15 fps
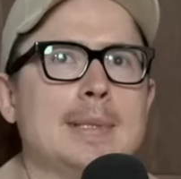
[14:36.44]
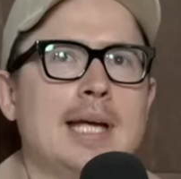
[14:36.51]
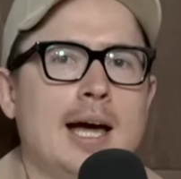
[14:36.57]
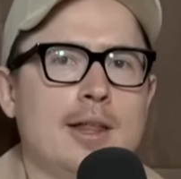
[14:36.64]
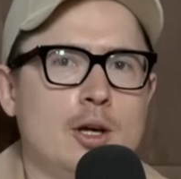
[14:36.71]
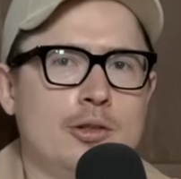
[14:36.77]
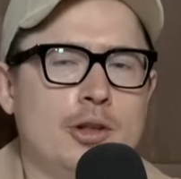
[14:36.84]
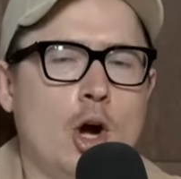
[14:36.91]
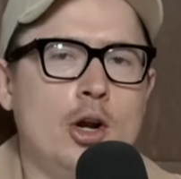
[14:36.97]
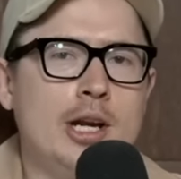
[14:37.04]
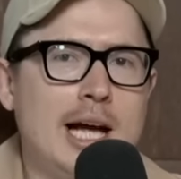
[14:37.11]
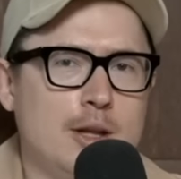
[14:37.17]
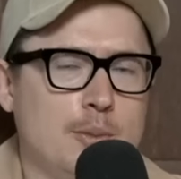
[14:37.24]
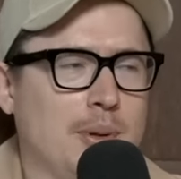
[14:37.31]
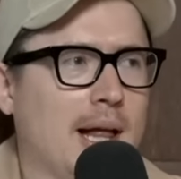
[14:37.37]
the other, the only
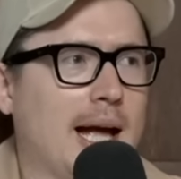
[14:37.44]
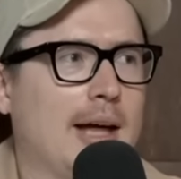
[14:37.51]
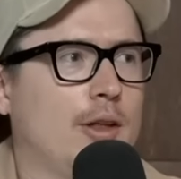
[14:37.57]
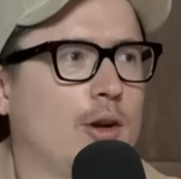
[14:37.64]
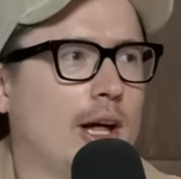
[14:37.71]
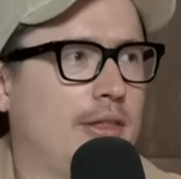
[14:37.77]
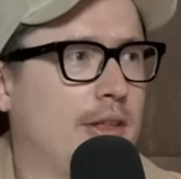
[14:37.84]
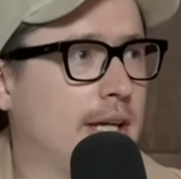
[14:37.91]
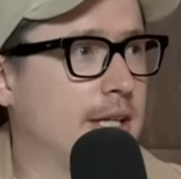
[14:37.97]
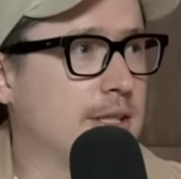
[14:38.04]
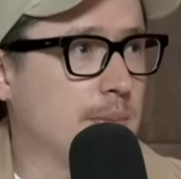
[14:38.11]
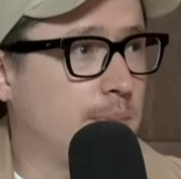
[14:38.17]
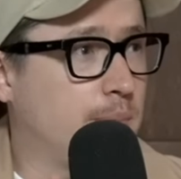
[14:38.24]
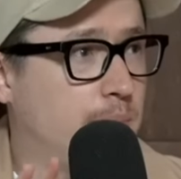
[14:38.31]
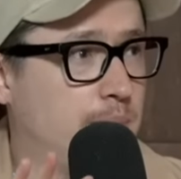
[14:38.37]
other player that I think is
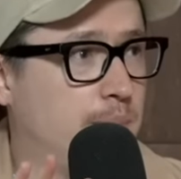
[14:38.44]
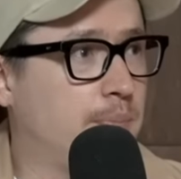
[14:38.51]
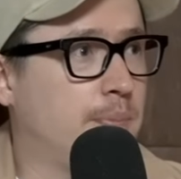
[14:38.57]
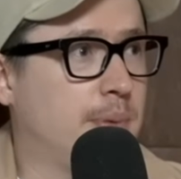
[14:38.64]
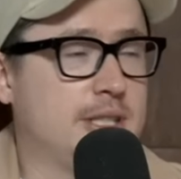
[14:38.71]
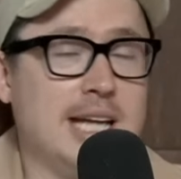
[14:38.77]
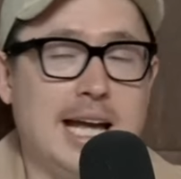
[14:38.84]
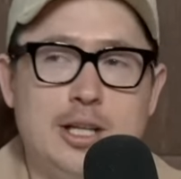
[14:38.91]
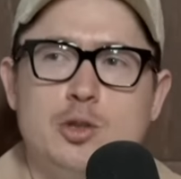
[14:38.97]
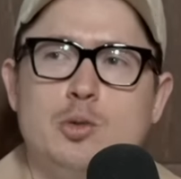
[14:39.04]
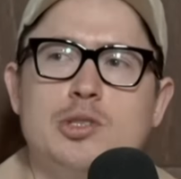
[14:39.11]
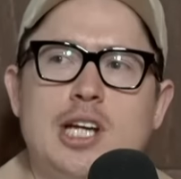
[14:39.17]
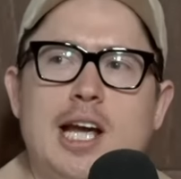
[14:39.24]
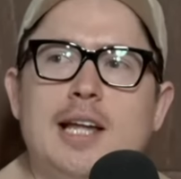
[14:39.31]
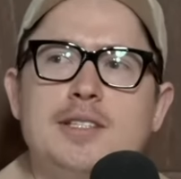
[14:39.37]
a potential
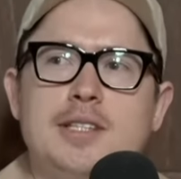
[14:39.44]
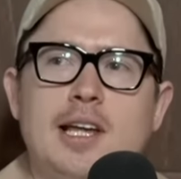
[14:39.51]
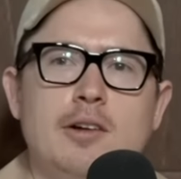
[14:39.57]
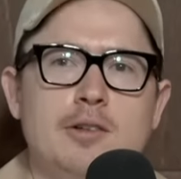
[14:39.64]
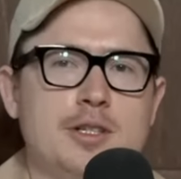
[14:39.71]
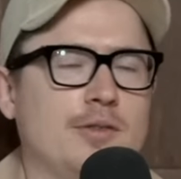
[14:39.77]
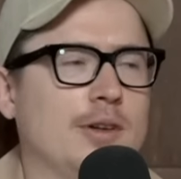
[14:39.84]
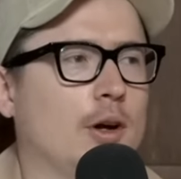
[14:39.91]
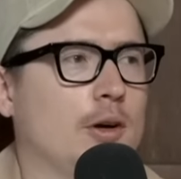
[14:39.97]
chance there is Finn